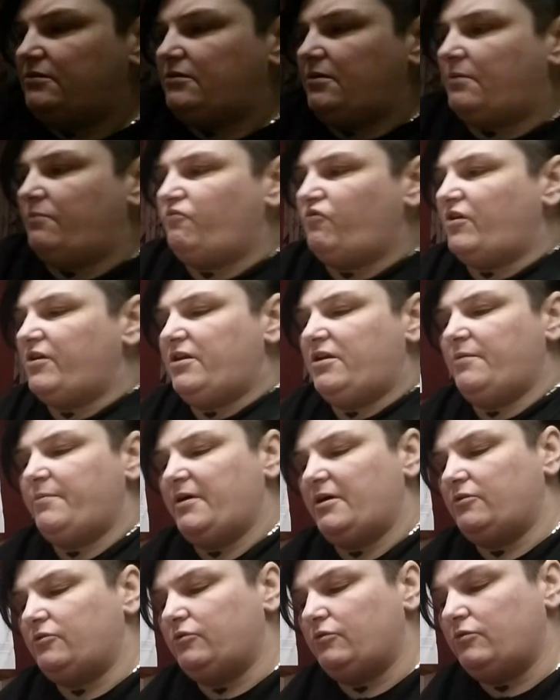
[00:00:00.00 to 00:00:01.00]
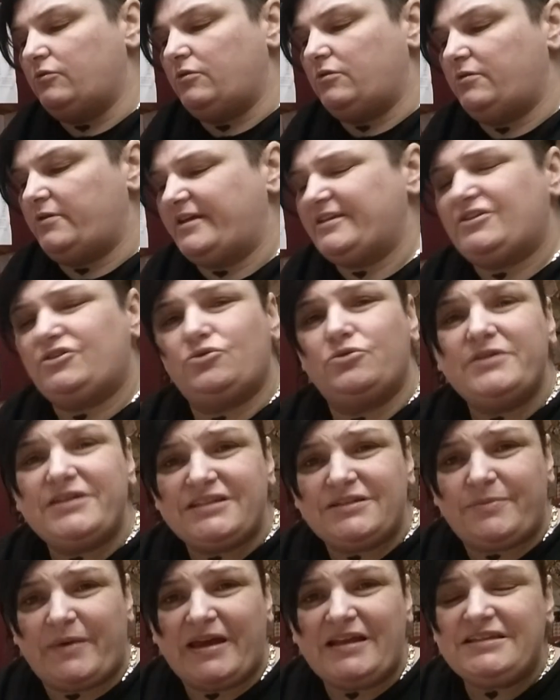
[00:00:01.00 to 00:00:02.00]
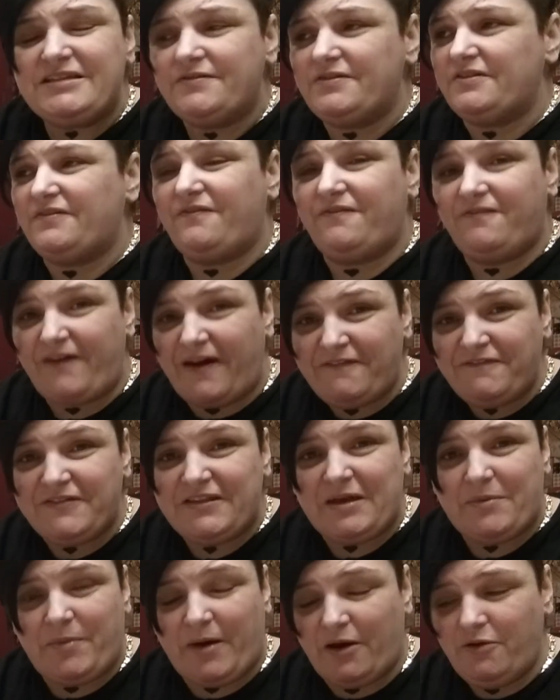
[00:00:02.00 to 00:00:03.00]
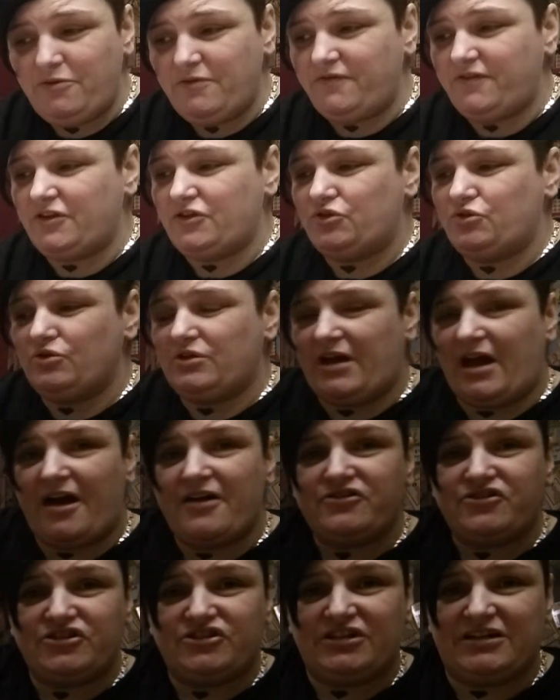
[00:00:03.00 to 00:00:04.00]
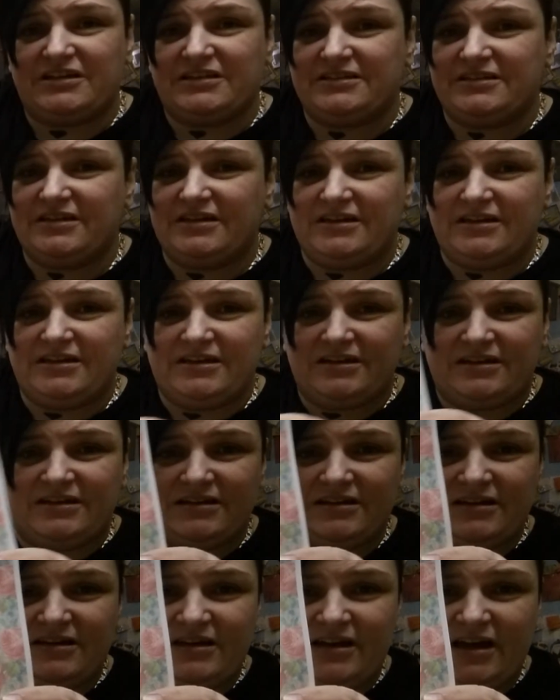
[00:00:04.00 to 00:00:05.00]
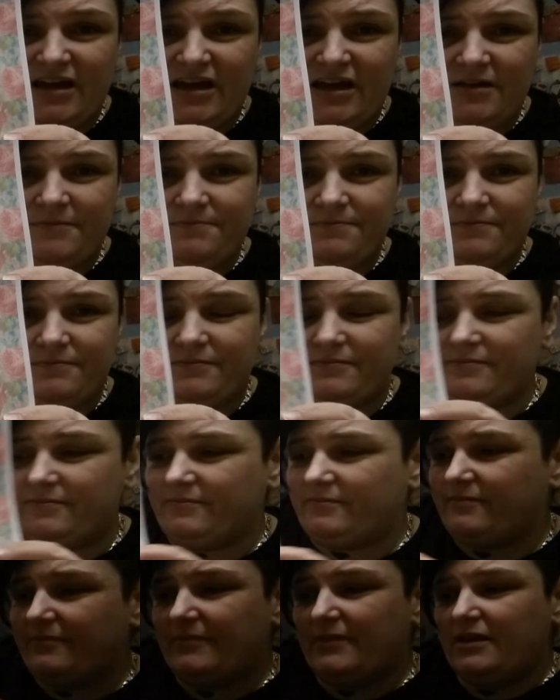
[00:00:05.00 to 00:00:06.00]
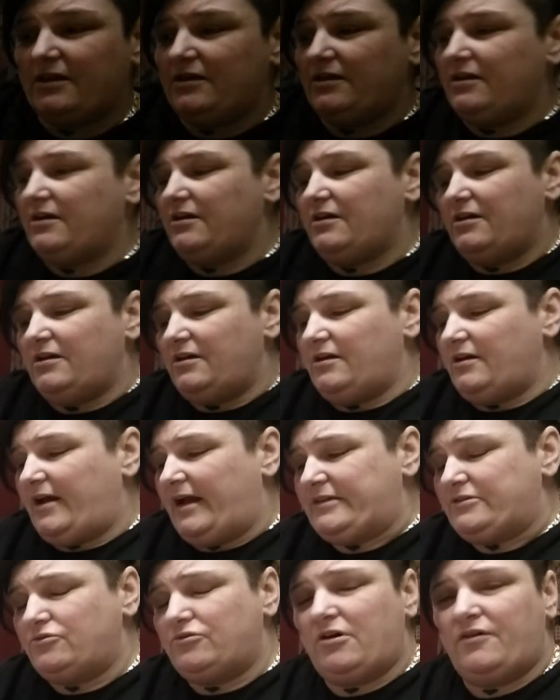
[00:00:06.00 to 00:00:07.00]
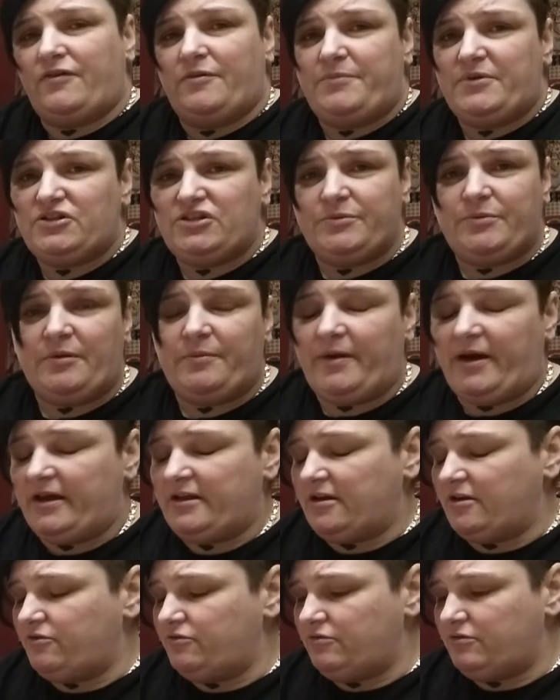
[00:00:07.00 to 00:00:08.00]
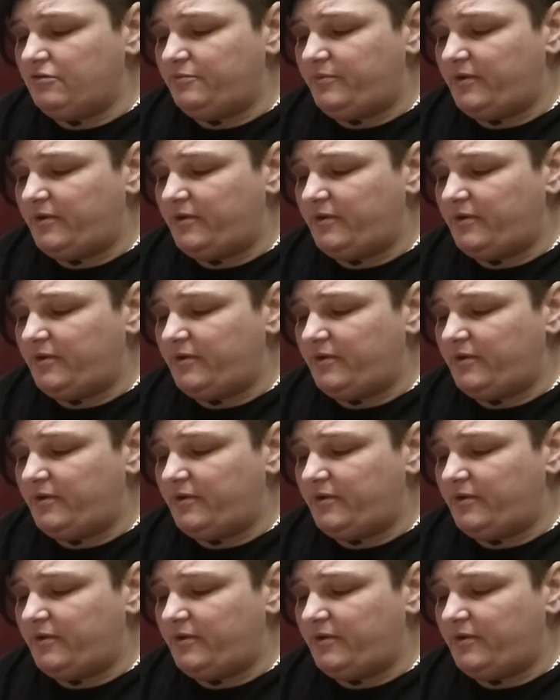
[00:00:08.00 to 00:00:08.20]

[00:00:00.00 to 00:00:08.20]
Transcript: I'm running a bit low. It's so expensive. It's £50 for the two cartridges. Um, I don't know if it'd be cheaper buying a new